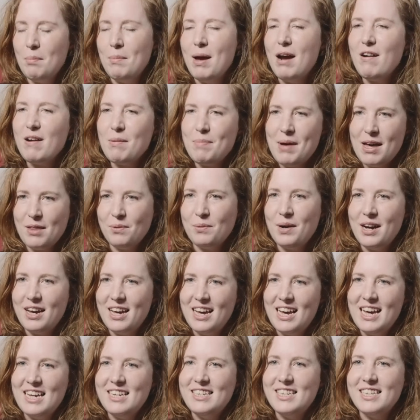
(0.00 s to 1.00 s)
Mary Beth
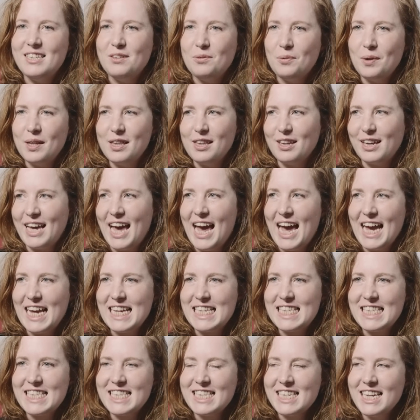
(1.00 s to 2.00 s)
Whitehead didn't win the
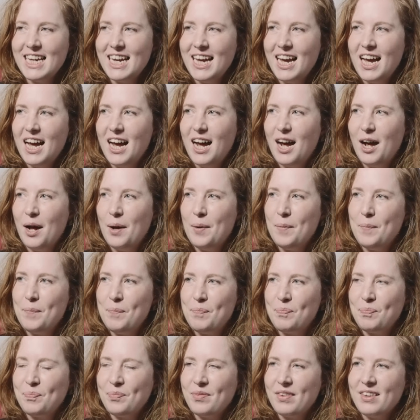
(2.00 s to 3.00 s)
case,
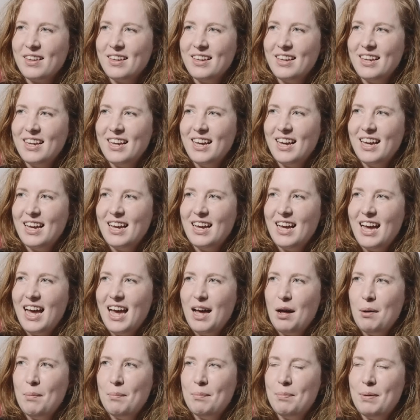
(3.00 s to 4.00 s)
um,
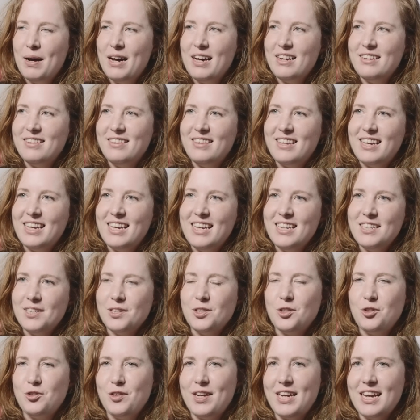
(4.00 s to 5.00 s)
but the
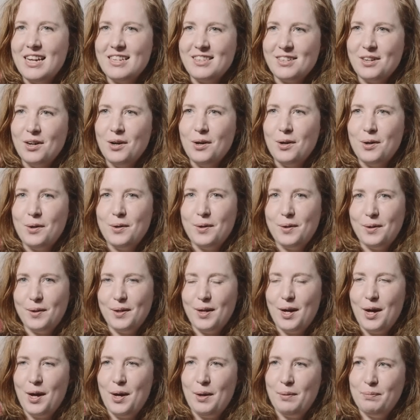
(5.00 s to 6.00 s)
industry as a
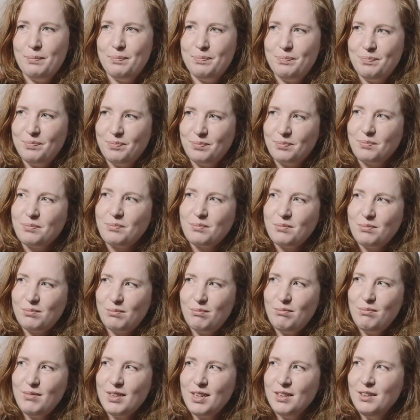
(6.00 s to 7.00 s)
whole um,
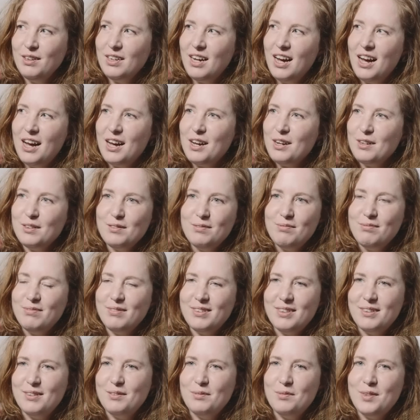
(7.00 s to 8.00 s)
uh,
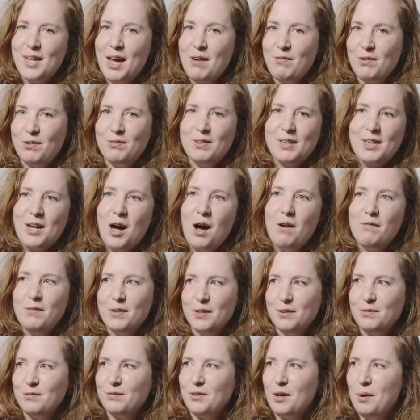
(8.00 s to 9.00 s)
never
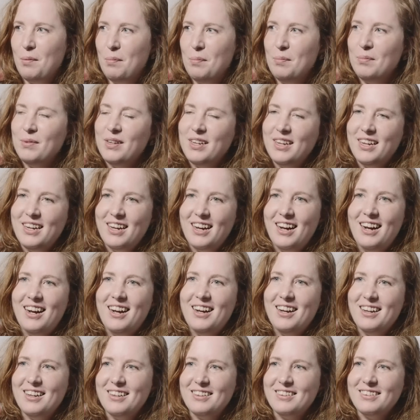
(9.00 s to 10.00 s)
recovered from
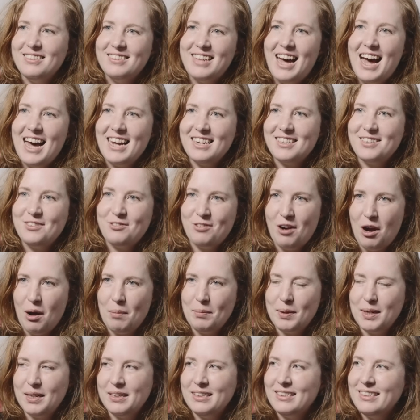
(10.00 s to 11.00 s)
uh, that
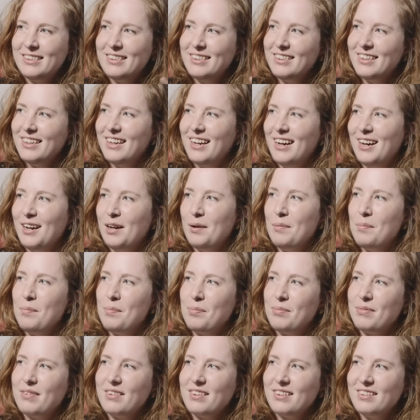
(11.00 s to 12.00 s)
drama.
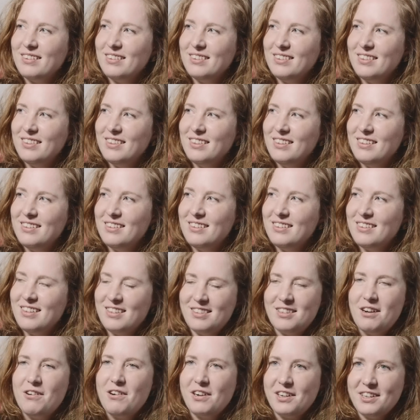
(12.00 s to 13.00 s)
Um, the
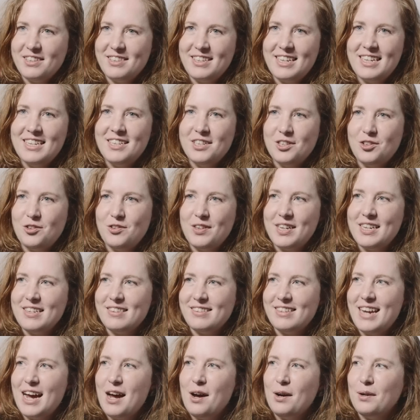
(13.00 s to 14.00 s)
surrogacy industry
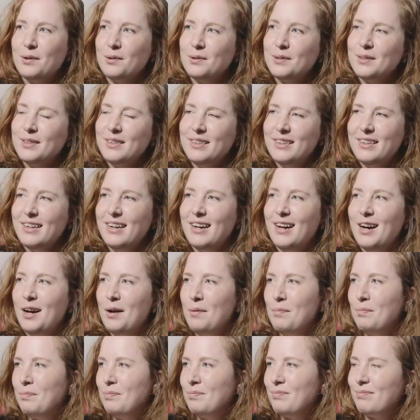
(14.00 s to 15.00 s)
is now
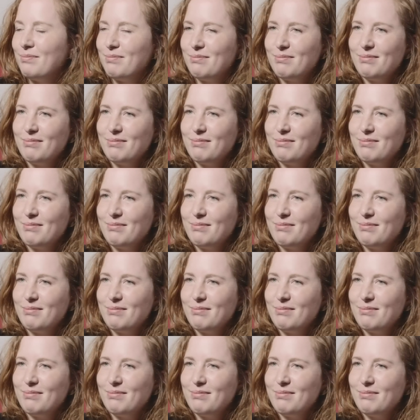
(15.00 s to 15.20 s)
um,